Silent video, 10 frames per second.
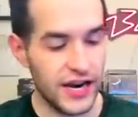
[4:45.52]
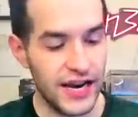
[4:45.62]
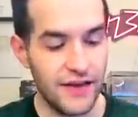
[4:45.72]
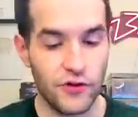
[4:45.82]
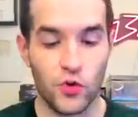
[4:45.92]
I
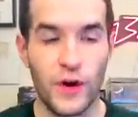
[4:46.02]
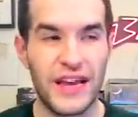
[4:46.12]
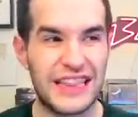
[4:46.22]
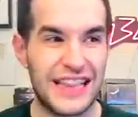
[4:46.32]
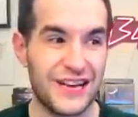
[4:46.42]
didn't have
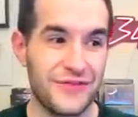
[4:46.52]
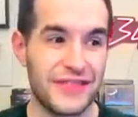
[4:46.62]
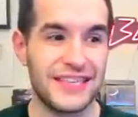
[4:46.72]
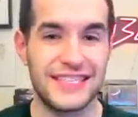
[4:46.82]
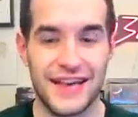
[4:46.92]
great luck
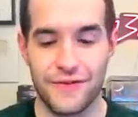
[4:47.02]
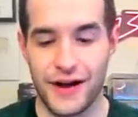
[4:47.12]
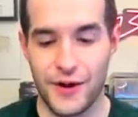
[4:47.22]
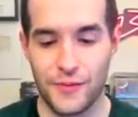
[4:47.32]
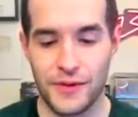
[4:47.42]
with this set when
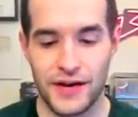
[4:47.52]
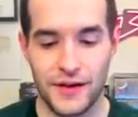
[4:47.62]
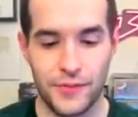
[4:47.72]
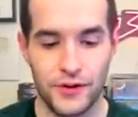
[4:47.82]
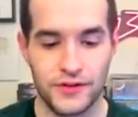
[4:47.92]
I opened it
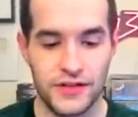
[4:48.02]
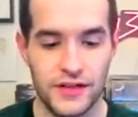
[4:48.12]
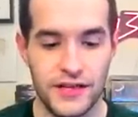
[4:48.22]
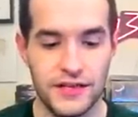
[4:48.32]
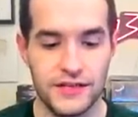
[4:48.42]
up
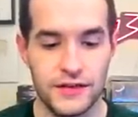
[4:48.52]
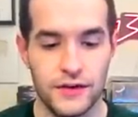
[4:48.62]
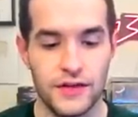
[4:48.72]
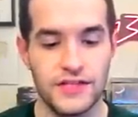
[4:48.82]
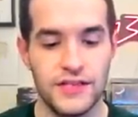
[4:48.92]
personally,
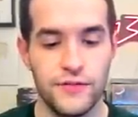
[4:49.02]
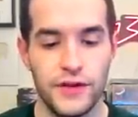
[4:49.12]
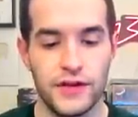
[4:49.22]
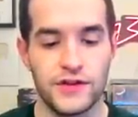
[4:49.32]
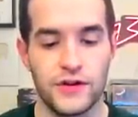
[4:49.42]
so let's see if we
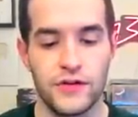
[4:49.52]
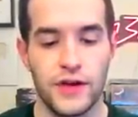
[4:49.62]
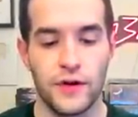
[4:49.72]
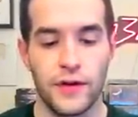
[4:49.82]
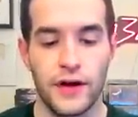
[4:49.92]
can turn
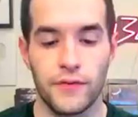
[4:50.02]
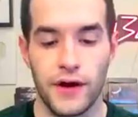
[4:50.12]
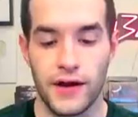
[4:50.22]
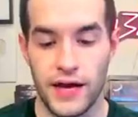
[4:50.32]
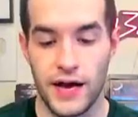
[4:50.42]
that around
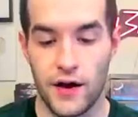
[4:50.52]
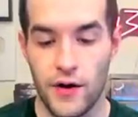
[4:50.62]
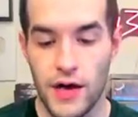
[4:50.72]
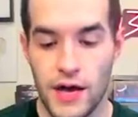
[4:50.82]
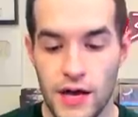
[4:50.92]
right now.
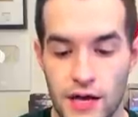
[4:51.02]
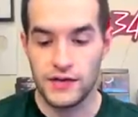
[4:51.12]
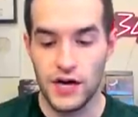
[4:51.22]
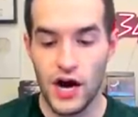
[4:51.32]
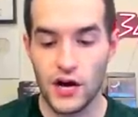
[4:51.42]

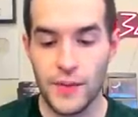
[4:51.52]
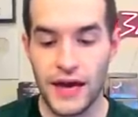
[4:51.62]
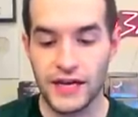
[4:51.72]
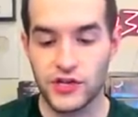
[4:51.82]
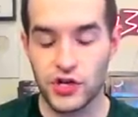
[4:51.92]

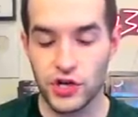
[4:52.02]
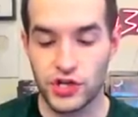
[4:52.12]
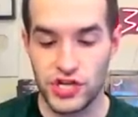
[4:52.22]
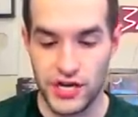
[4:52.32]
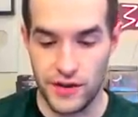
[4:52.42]
Dogmatic
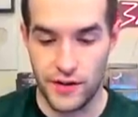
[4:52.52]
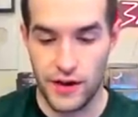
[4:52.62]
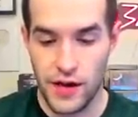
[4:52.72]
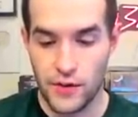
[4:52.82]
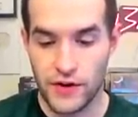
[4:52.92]
Liturgy.
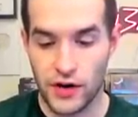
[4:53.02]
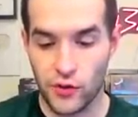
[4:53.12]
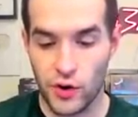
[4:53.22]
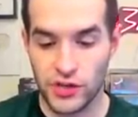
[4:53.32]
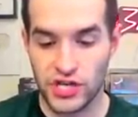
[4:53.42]
We've got
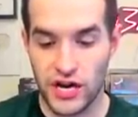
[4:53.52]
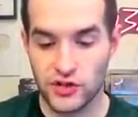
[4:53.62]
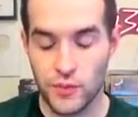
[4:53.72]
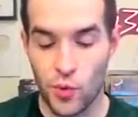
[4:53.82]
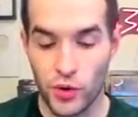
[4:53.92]
Heroic
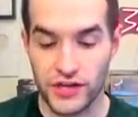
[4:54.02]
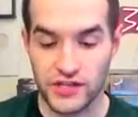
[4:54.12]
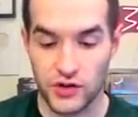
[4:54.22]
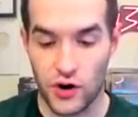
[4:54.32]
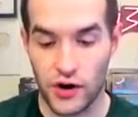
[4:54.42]
Challenger
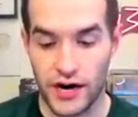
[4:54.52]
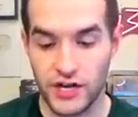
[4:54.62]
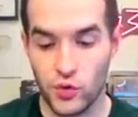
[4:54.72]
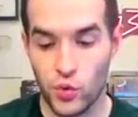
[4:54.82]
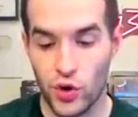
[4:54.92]
Morningstar,
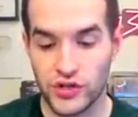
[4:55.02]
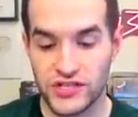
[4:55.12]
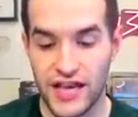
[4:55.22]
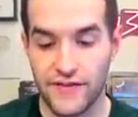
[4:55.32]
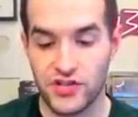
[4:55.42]
Ancient Warriors
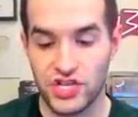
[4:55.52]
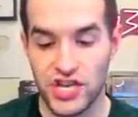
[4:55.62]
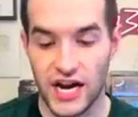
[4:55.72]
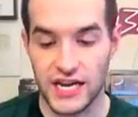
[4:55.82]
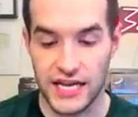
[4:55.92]
Savage
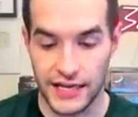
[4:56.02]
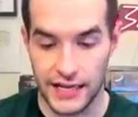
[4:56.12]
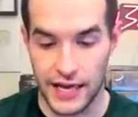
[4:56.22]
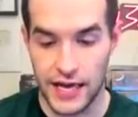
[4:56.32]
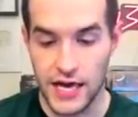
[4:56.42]

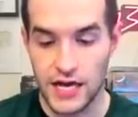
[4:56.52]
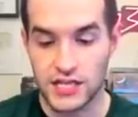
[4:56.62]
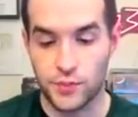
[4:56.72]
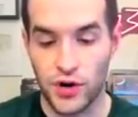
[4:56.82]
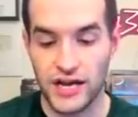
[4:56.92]
Danying,
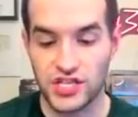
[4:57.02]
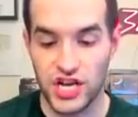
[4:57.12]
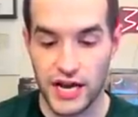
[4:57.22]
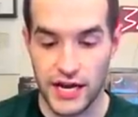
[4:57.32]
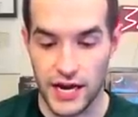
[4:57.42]
Surprise
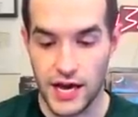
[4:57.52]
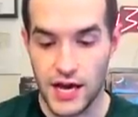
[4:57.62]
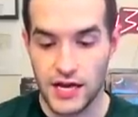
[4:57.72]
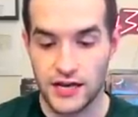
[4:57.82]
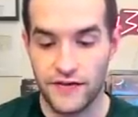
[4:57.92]
Chain,
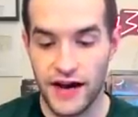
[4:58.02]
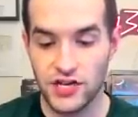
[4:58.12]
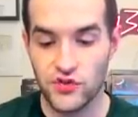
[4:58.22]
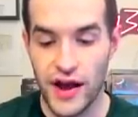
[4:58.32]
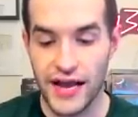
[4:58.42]
Divine
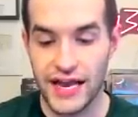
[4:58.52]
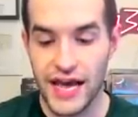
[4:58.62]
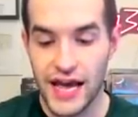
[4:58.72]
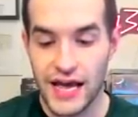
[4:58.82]
Dragon,